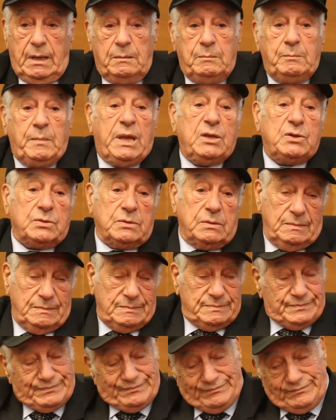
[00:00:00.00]
Major.
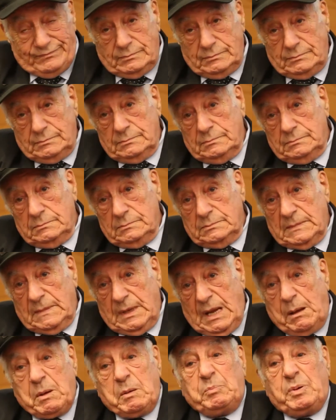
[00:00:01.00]

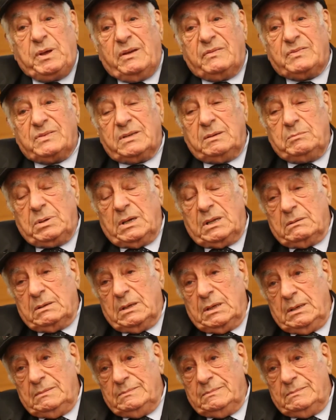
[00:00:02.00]
I'm a PFC, by the way.